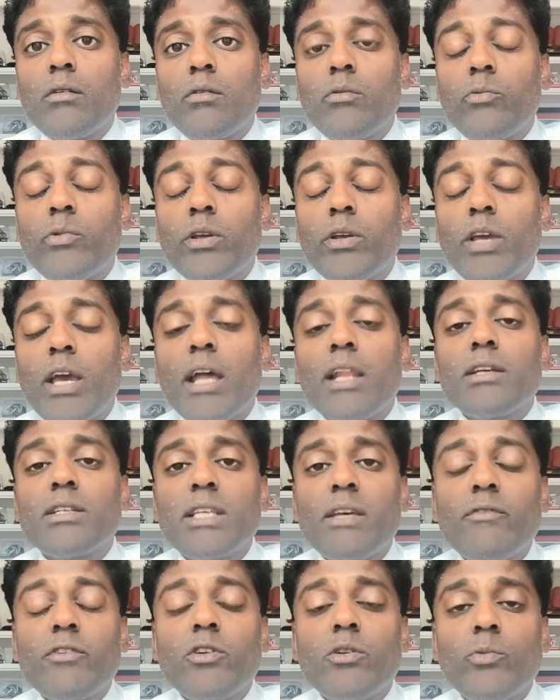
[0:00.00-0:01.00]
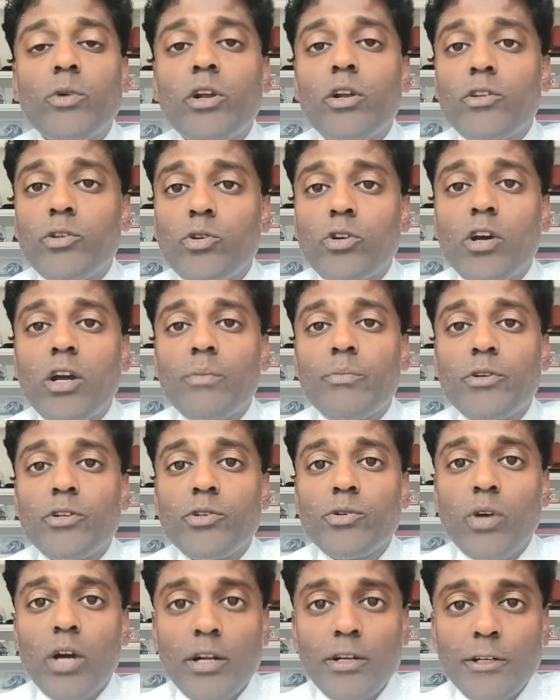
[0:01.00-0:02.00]
we had a 7-unit win on
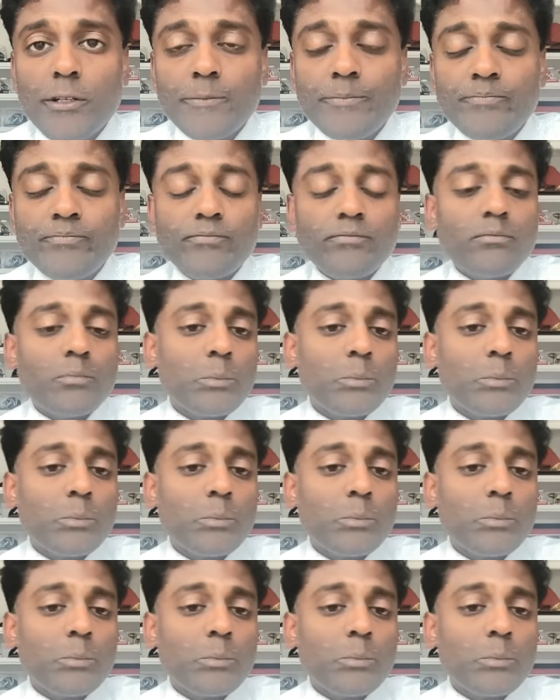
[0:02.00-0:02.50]
UConn-Purdue under.